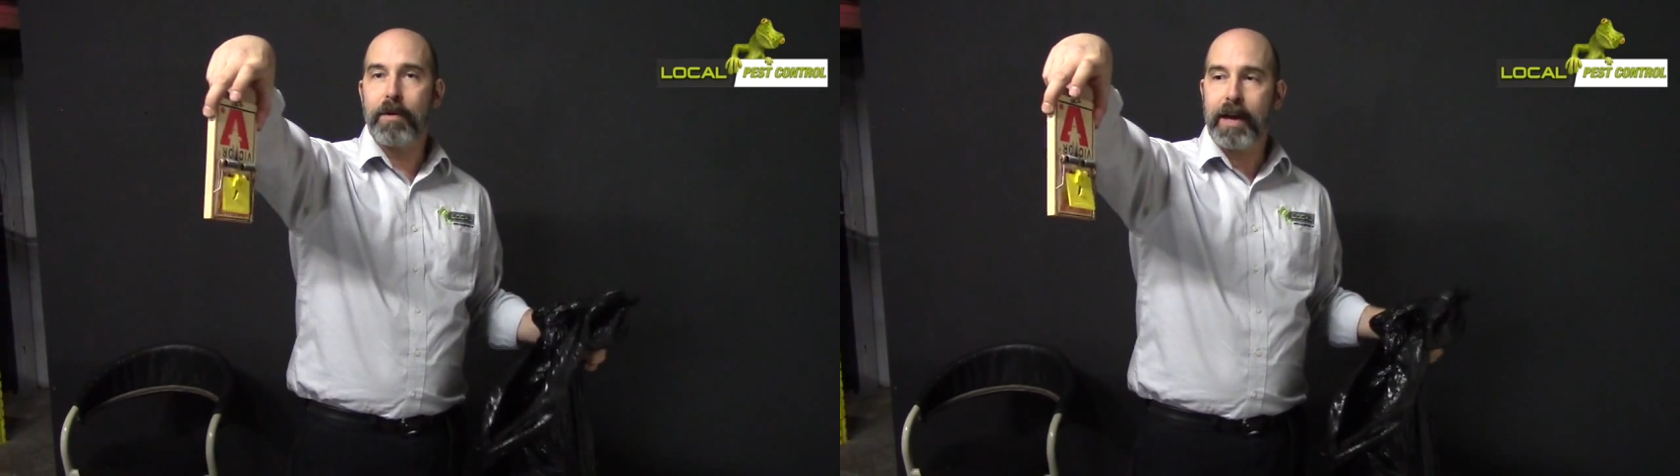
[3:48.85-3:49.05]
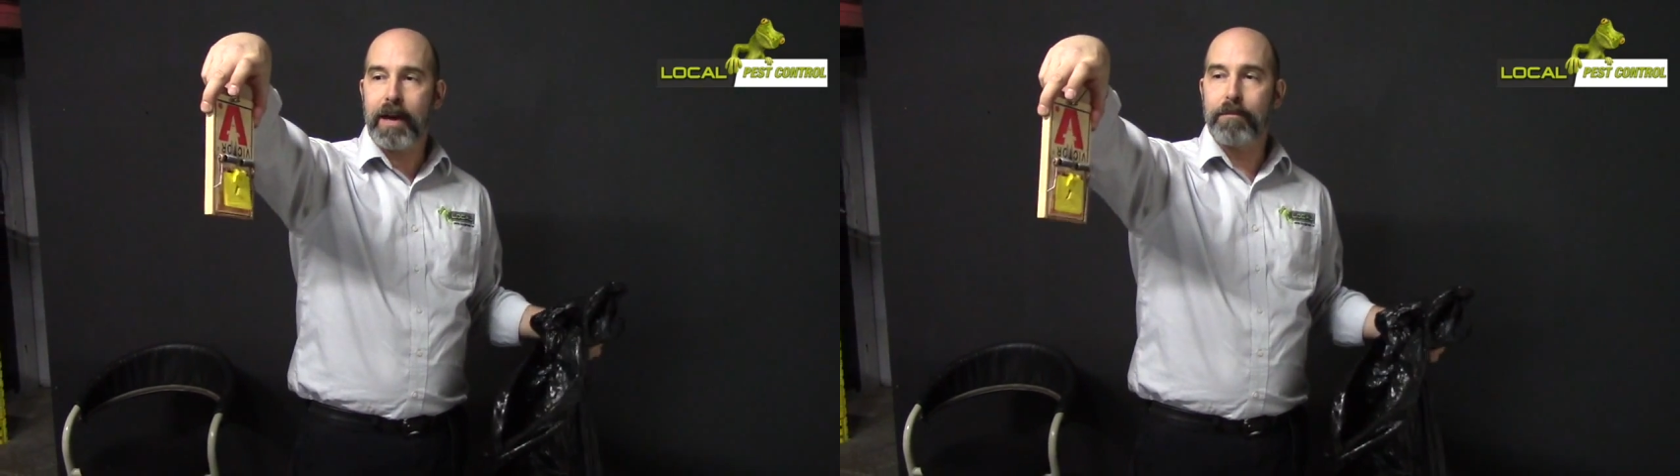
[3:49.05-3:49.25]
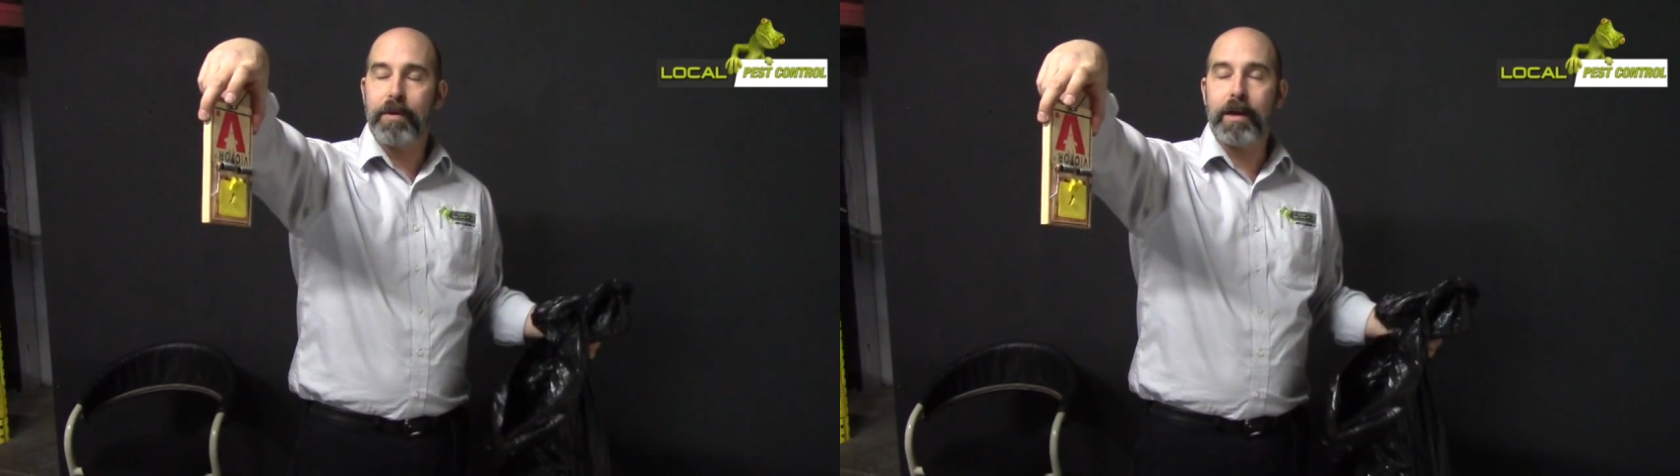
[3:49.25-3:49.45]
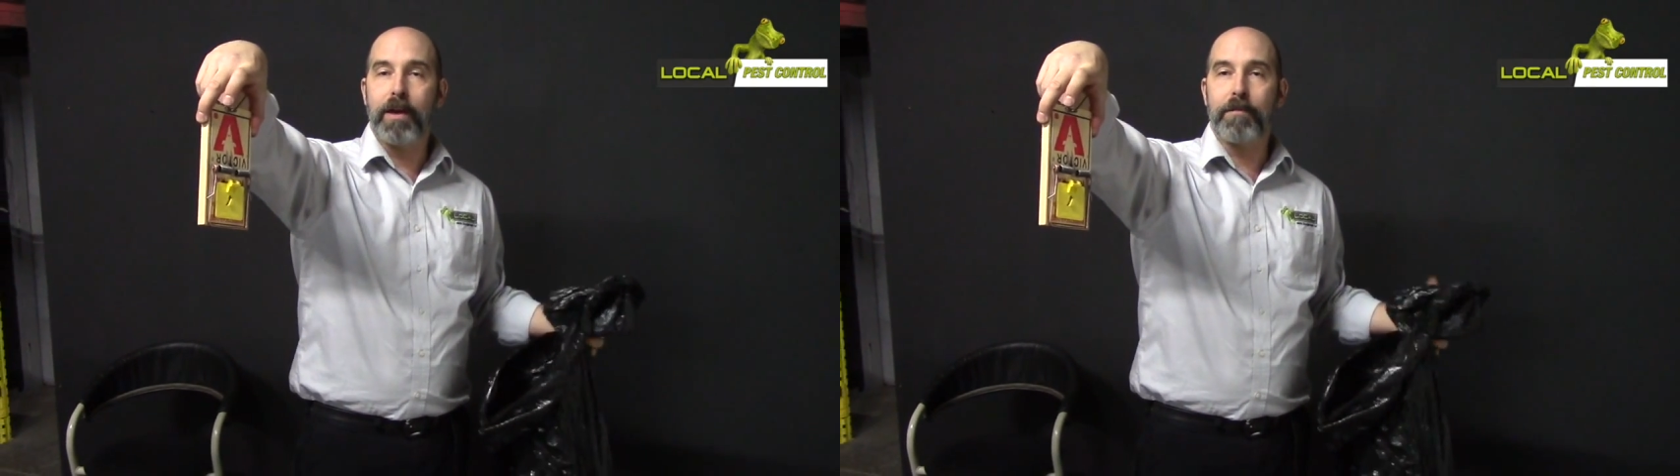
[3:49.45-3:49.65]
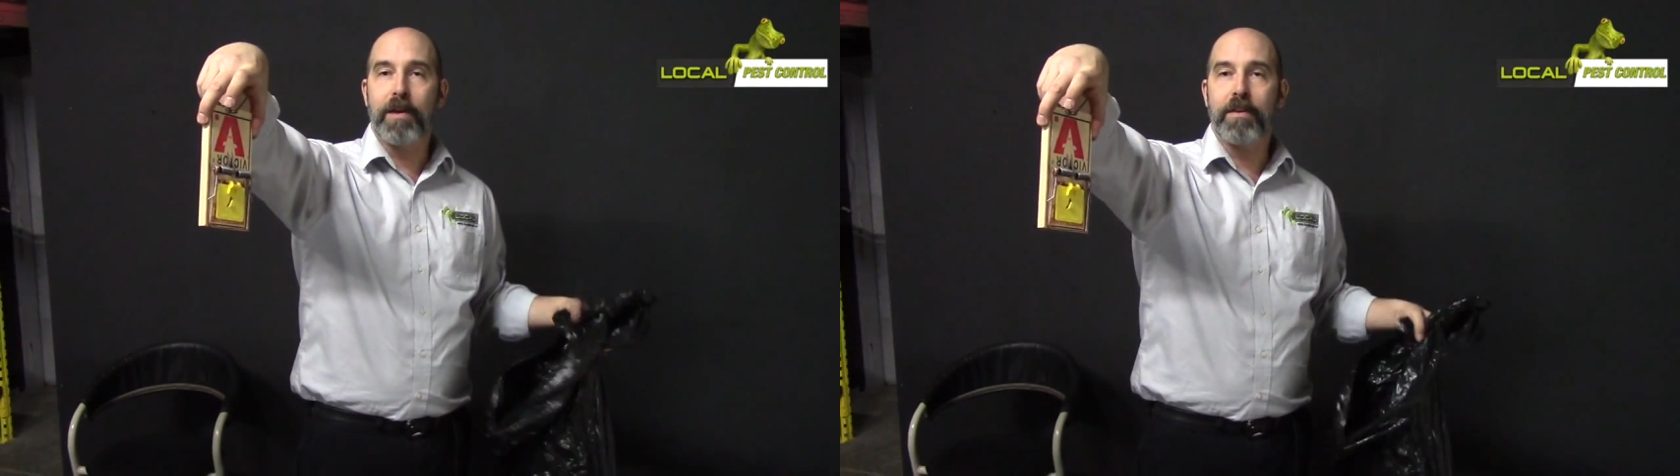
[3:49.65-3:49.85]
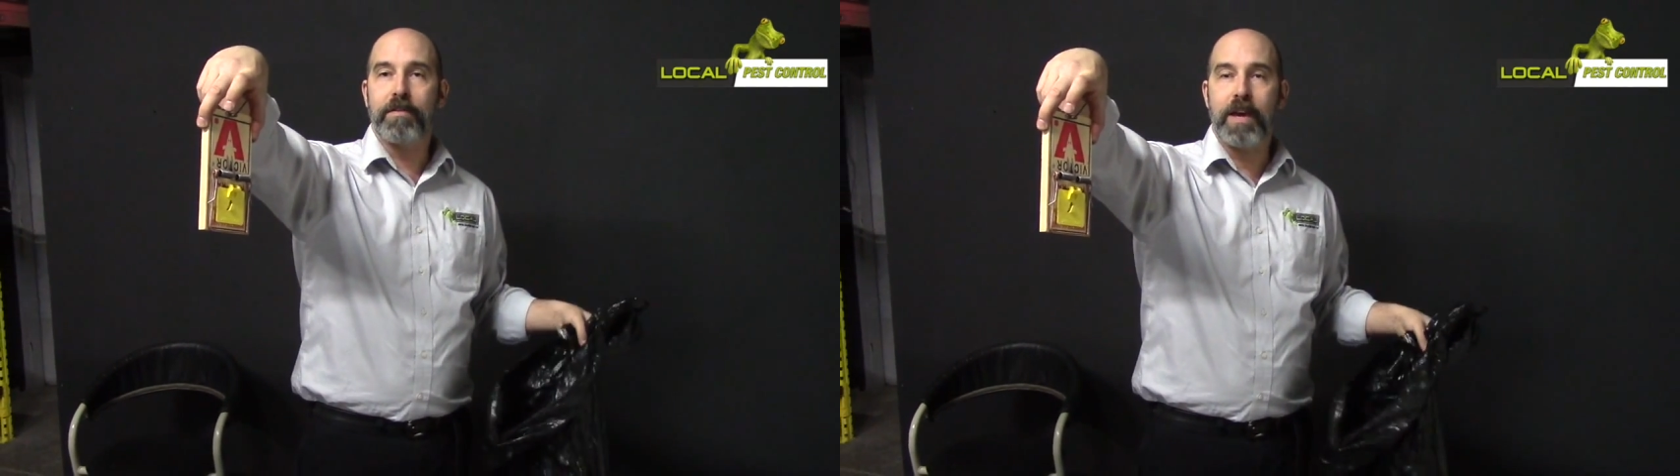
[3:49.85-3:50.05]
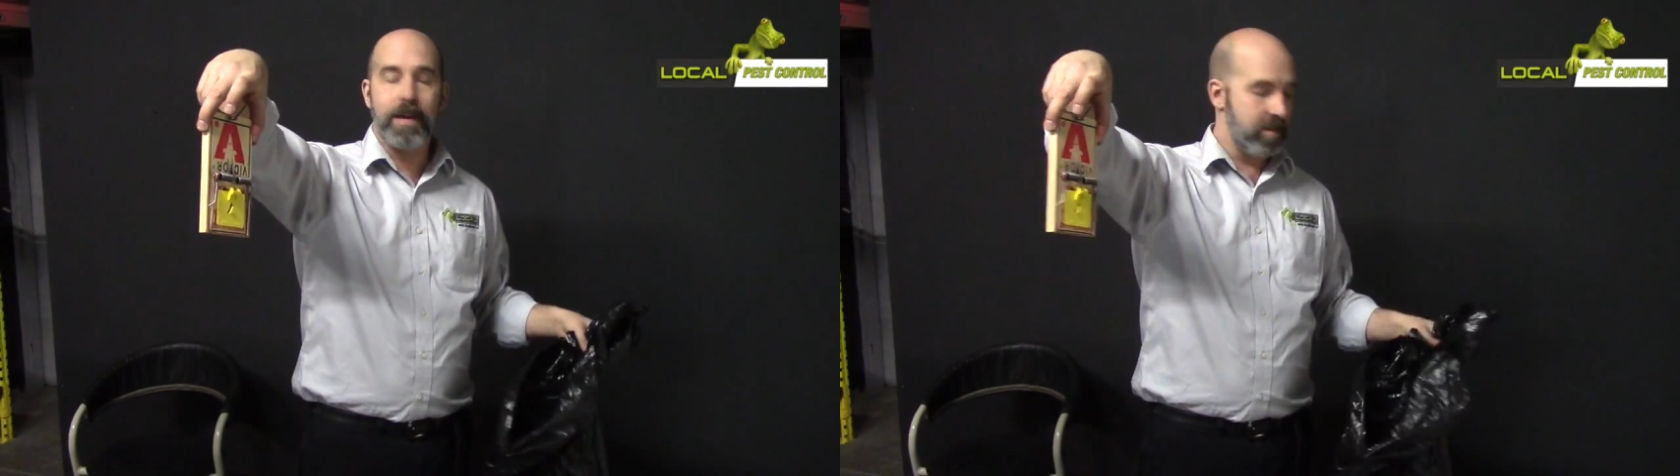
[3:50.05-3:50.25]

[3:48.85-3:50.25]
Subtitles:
again picking up by this end,